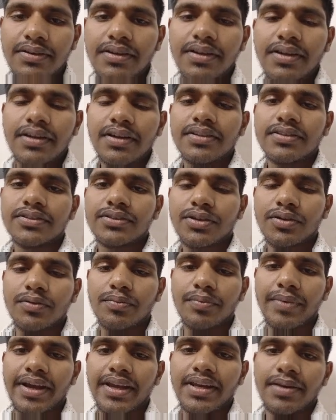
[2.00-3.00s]
So
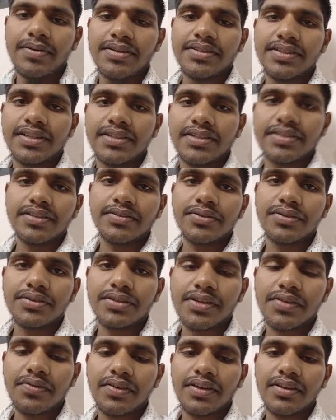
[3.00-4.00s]
my name is Jelson
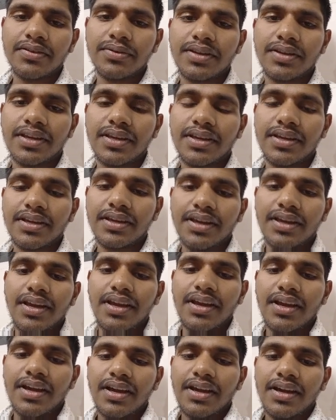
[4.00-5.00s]
Joseph and today
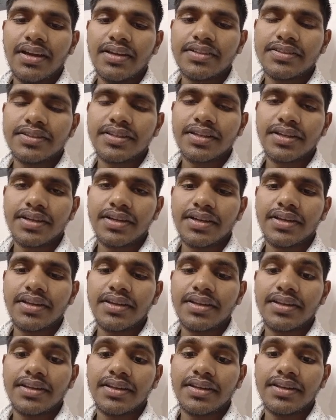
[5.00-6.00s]
is the
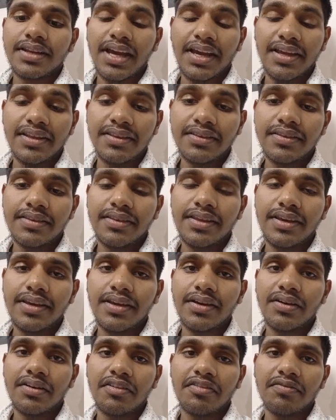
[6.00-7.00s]
ninth day
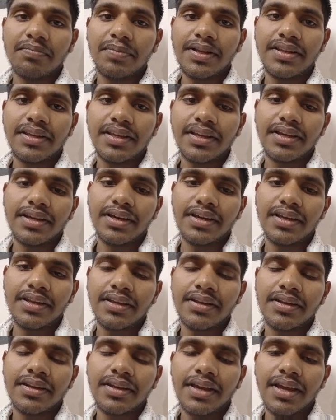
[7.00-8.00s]
of building
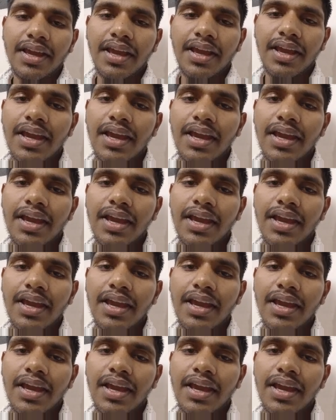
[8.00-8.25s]
an AI